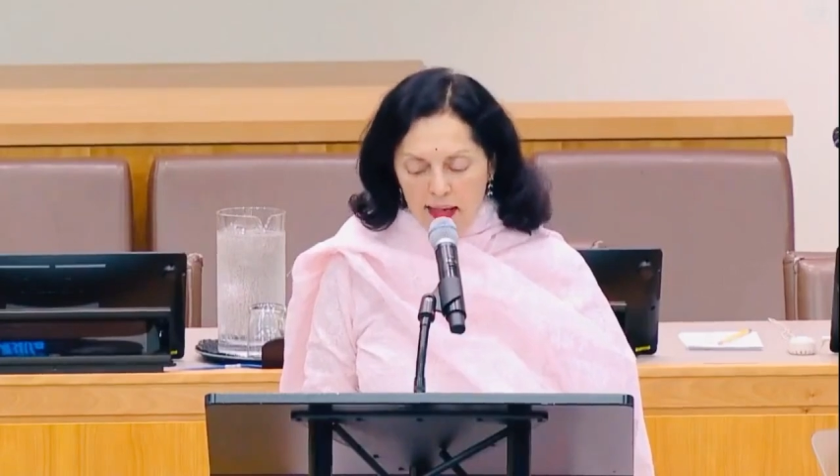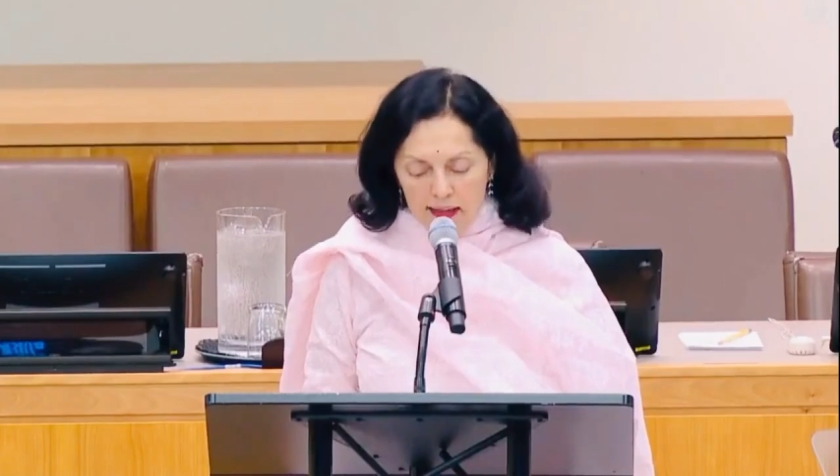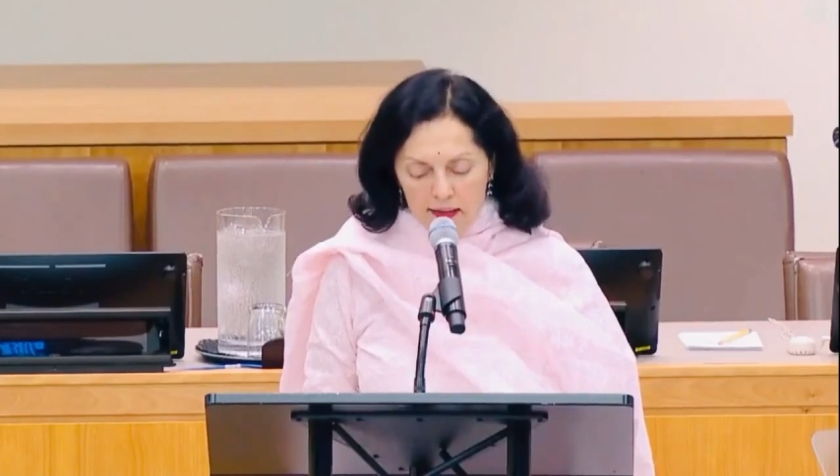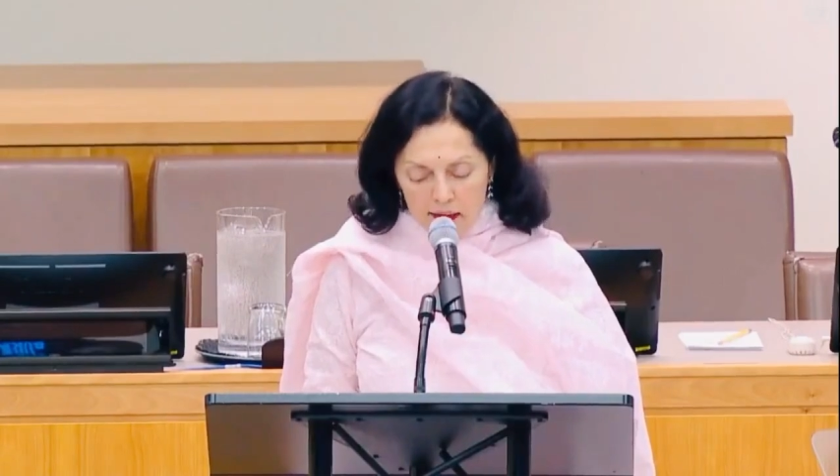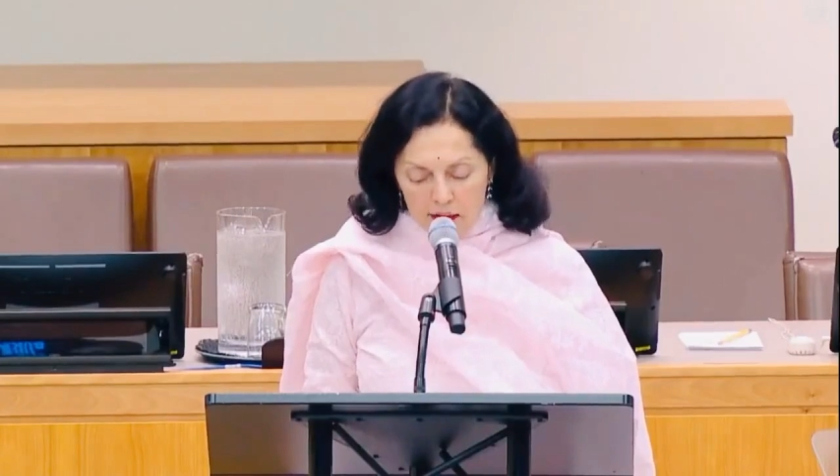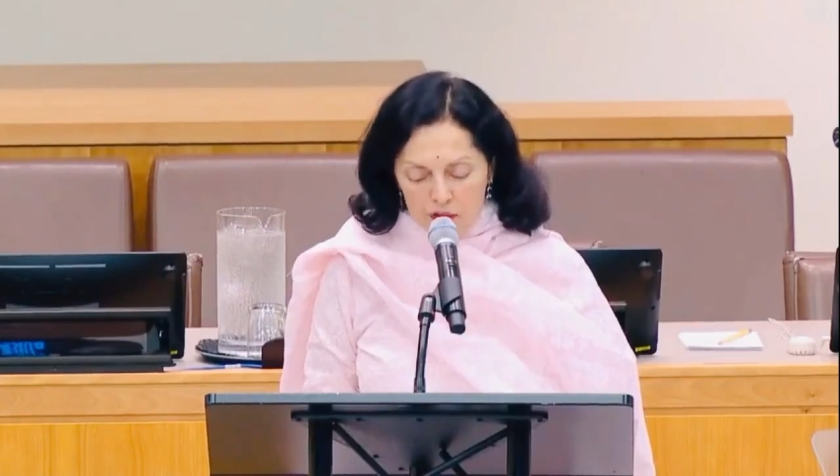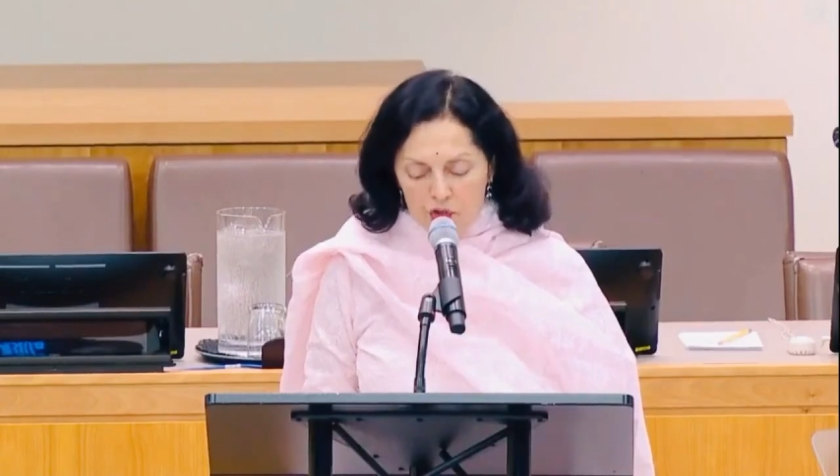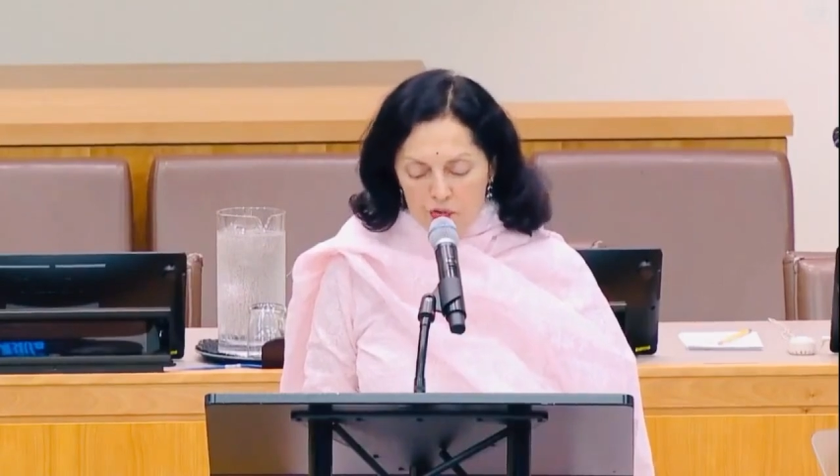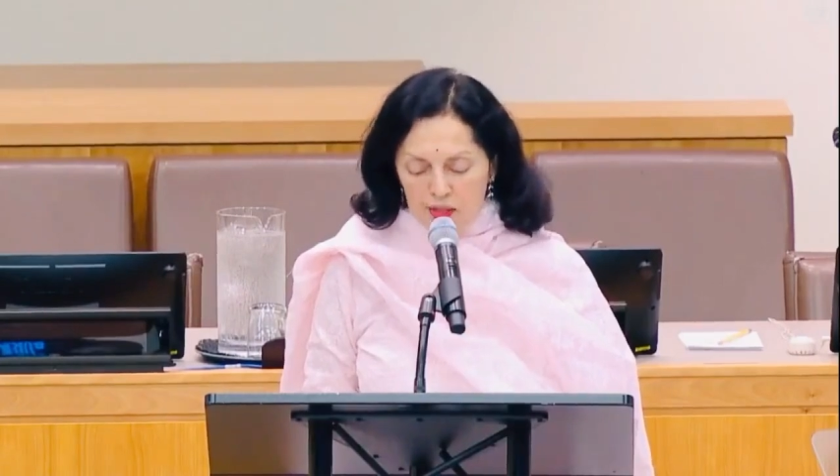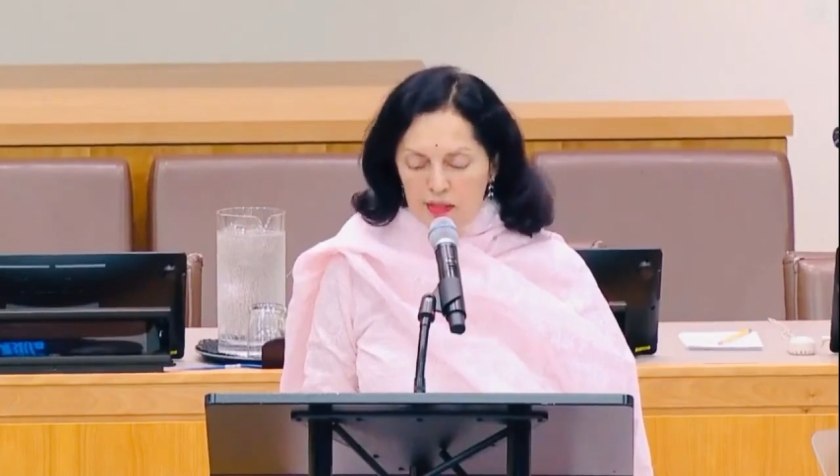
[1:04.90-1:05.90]
and an
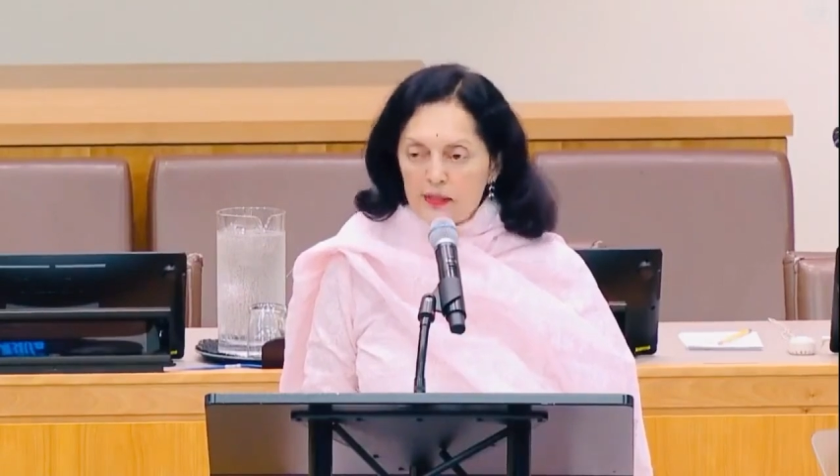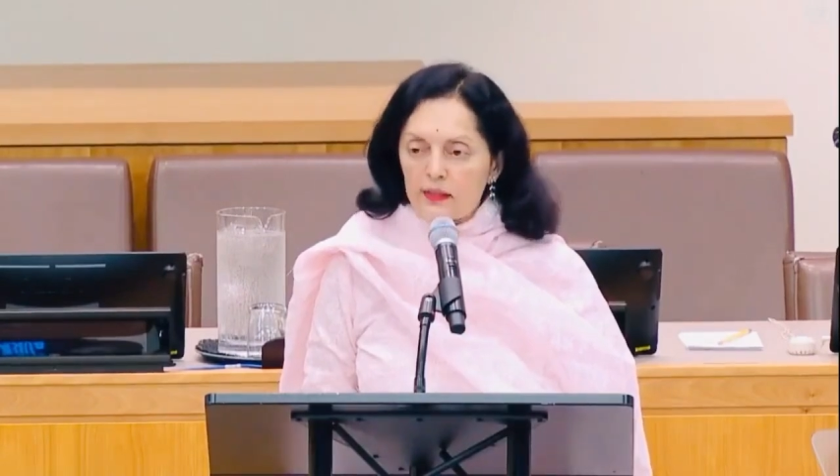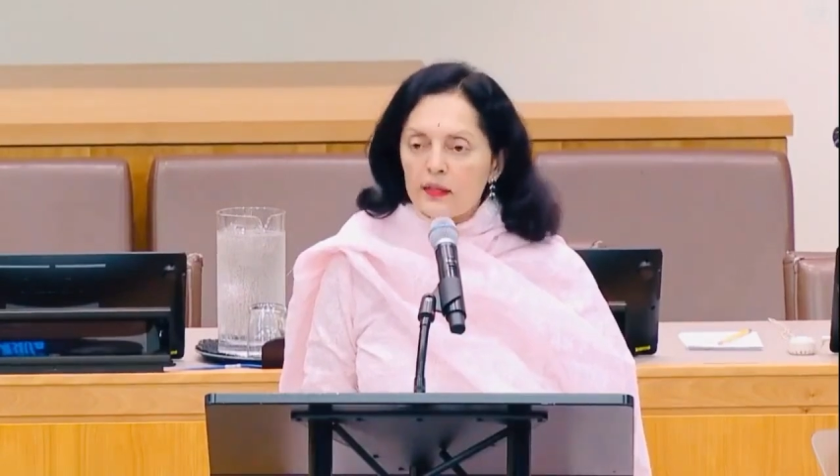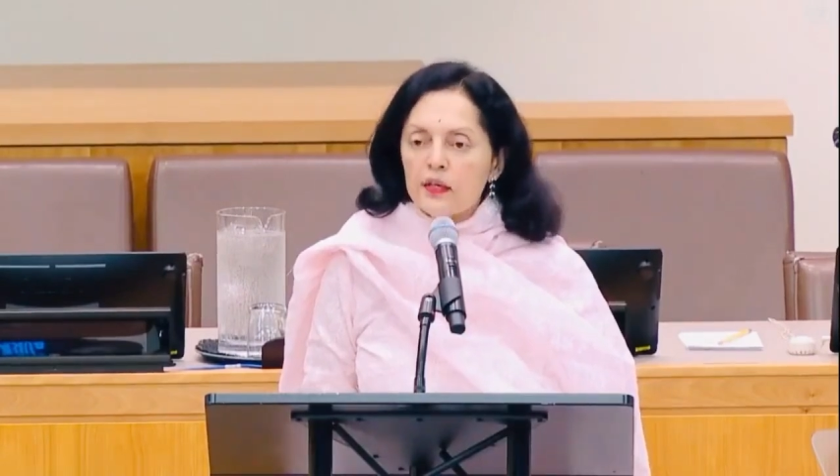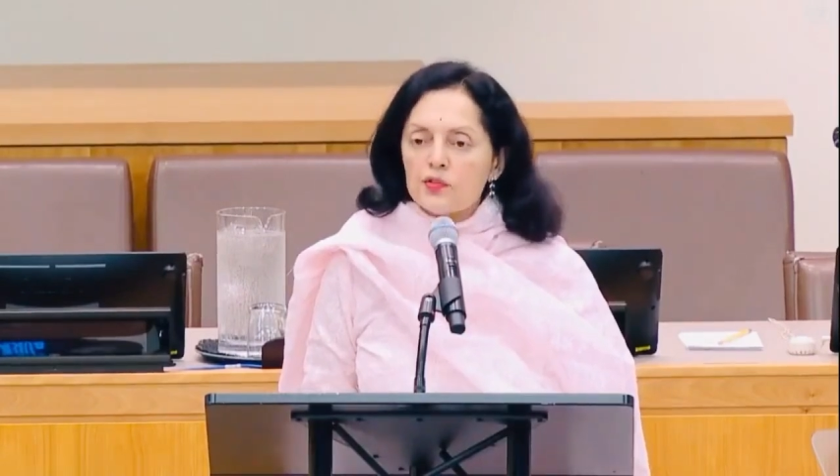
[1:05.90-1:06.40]
urgent return